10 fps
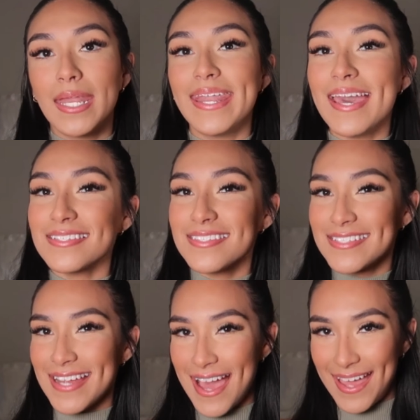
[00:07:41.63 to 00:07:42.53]

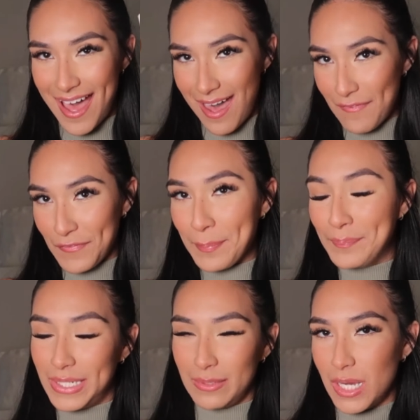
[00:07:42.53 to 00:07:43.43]
Next, I have
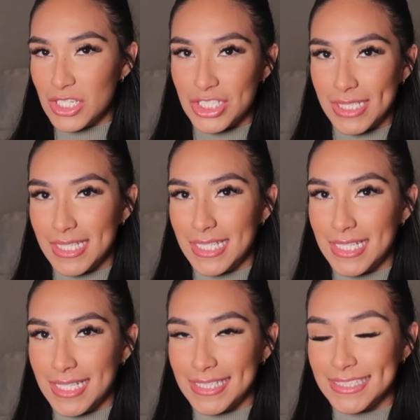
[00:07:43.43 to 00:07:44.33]
body
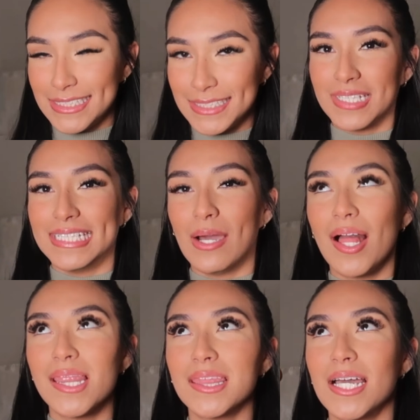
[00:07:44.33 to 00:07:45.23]
washes. Now,
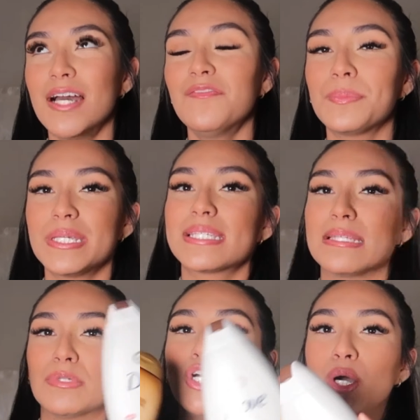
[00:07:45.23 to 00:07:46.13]
I love me
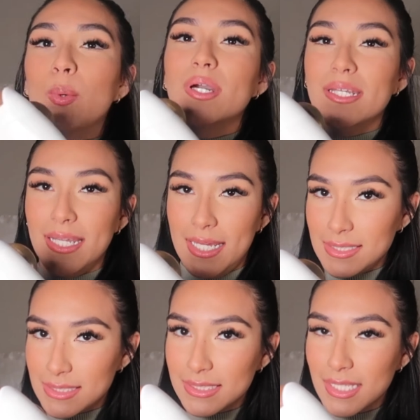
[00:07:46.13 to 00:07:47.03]
some coconut.
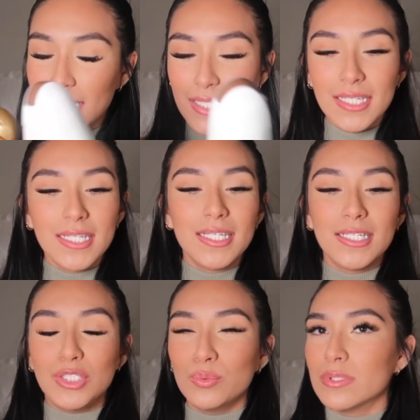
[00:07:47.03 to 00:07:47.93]

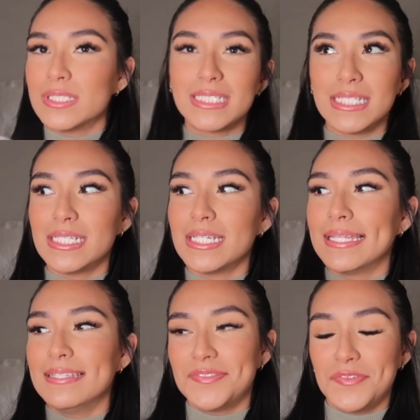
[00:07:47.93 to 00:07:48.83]
You will see
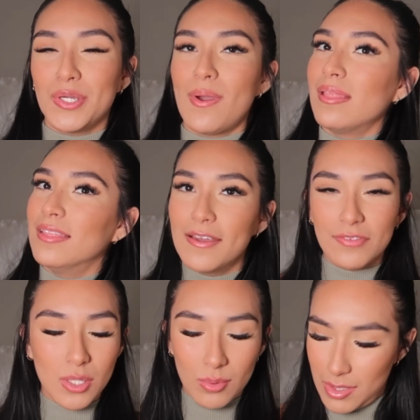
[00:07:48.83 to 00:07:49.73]
in this video I
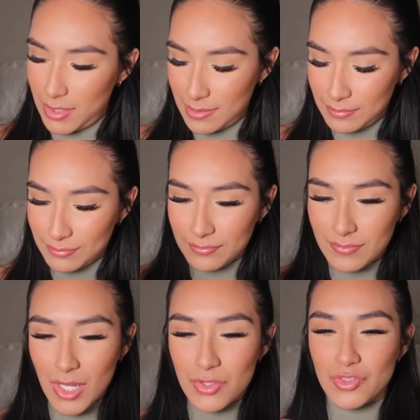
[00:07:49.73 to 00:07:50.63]
love coconut.
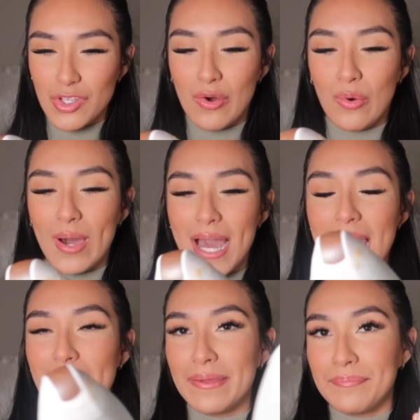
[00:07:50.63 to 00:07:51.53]
So
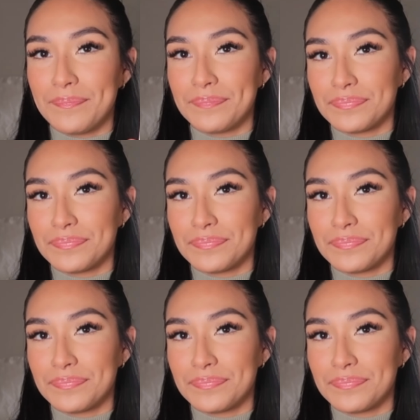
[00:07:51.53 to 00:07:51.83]
I